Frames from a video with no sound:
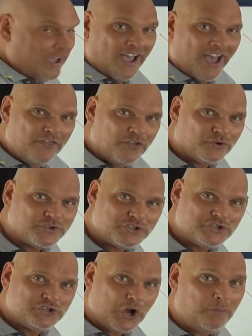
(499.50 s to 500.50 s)
And those
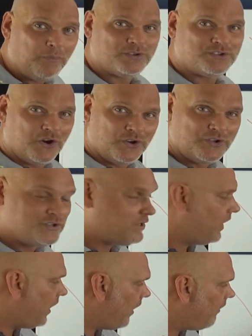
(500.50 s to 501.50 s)
stop loss orders
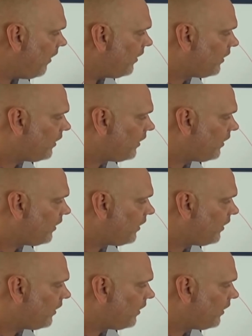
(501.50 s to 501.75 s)
are